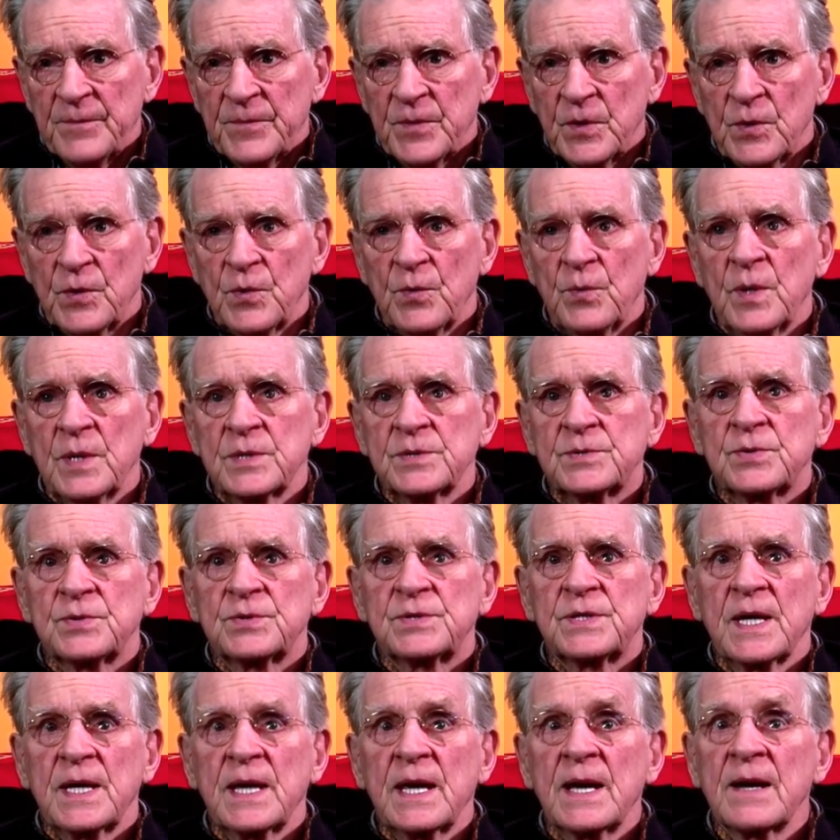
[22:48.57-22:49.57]
They're the ones who
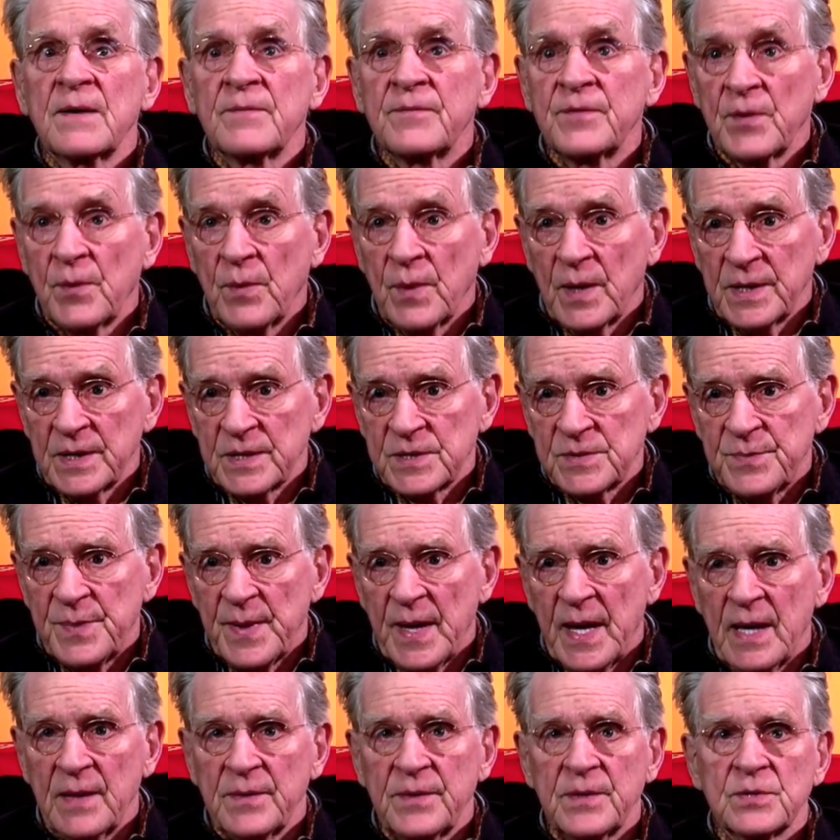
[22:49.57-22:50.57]
say everyone is
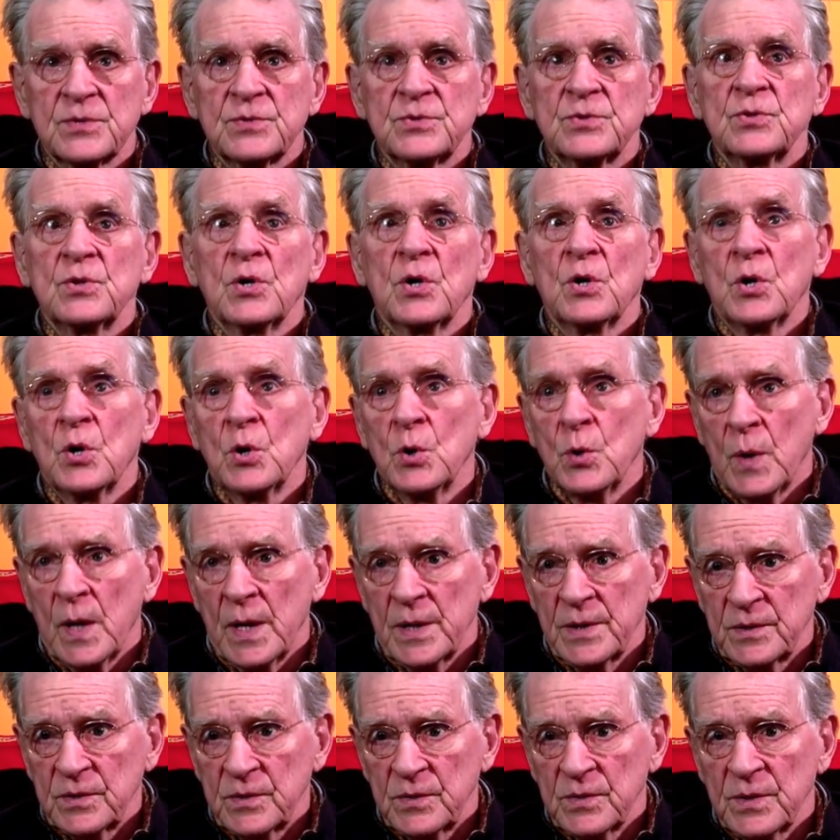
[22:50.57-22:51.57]
bad, there's no
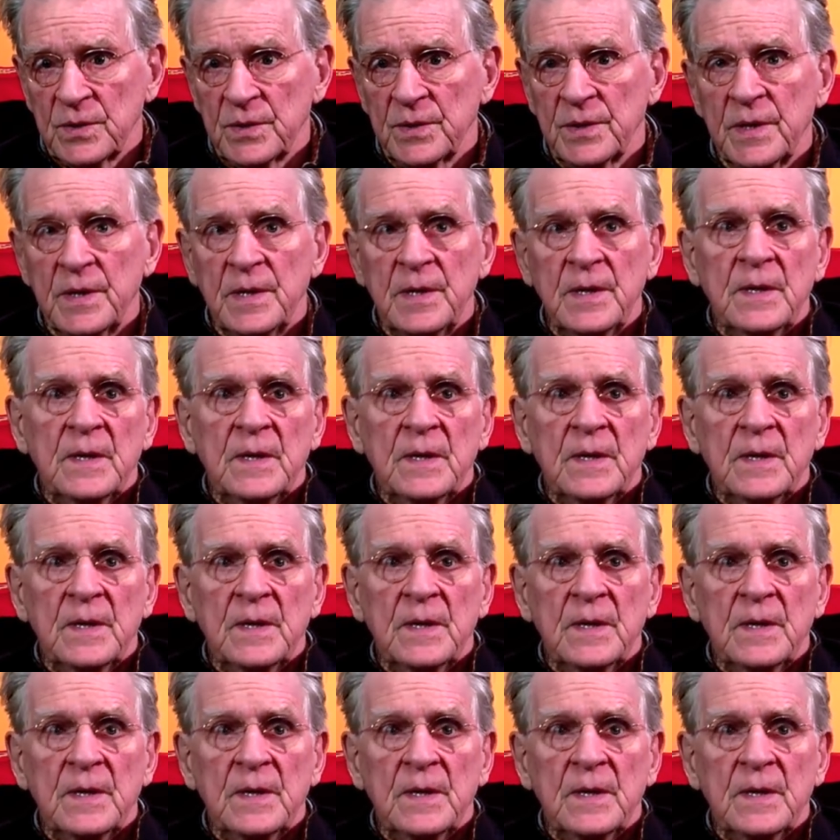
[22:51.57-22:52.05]
one good.